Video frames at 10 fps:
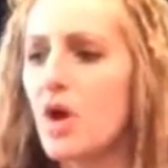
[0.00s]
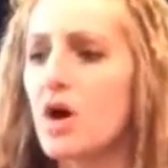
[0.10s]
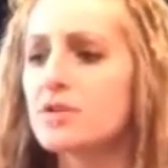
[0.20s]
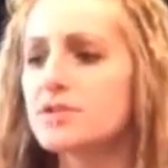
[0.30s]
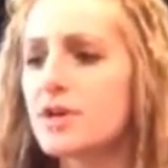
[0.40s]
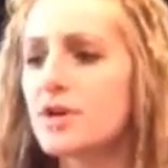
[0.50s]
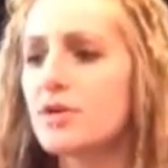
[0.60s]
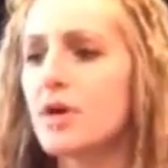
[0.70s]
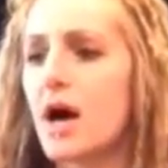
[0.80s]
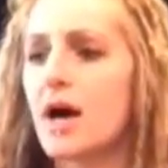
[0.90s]

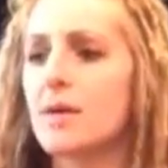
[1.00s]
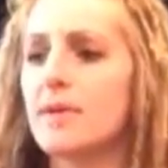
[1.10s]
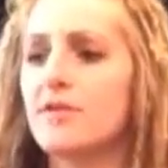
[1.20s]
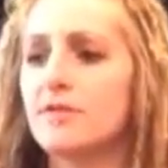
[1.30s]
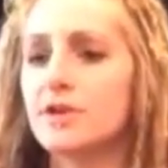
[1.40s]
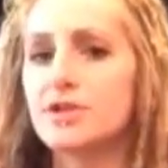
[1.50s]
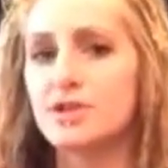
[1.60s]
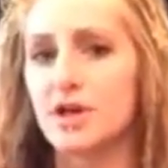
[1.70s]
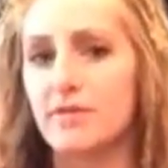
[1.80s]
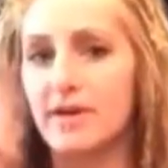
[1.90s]
Also, if you're
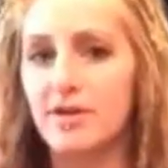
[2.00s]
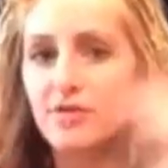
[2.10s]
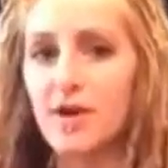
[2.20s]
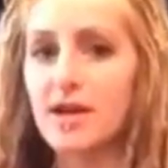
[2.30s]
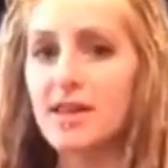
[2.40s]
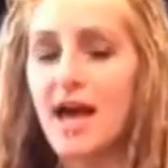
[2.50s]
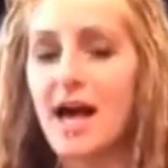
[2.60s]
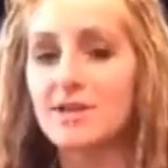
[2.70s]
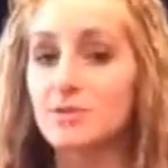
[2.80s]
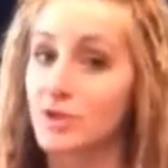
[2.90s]
serving front of the
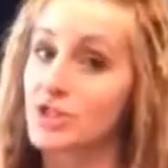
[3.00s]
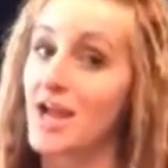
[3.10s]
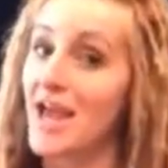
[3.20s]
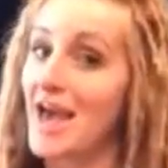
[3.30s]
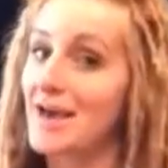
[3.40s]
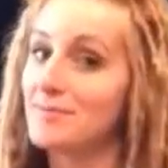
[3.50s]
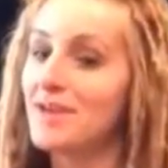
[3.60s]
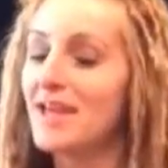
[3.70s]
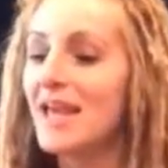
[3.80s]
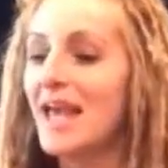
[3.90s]
house, which I am,